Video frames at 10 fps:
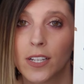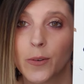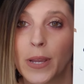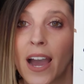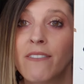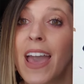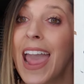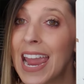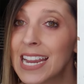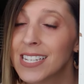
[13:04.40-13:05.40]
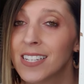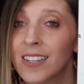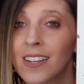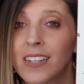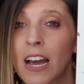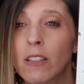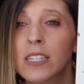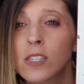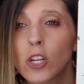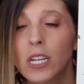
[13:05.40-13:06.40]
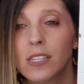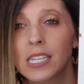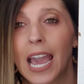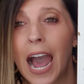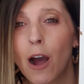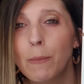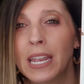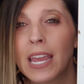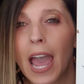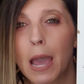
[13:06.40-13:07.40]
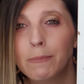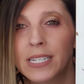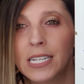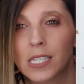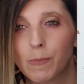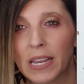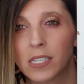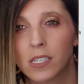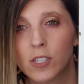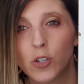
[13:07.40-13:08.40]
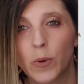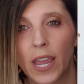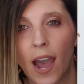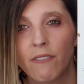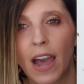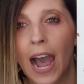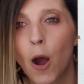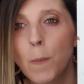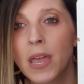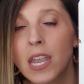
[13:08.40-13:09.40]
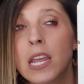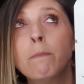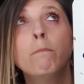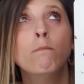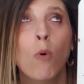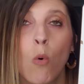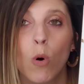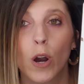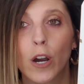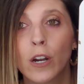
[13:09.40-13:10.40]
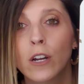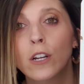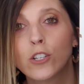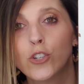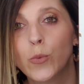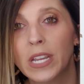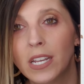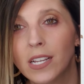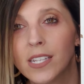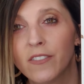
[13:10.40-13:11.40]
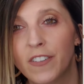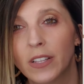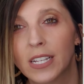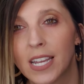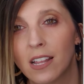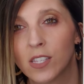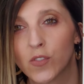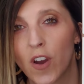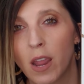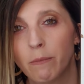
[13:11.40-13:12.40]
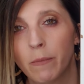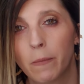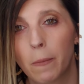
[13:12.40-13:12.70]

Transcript: We have 8. Now let's look and see how many empty spaces do we have? How many more do we need to fill a 10's frame?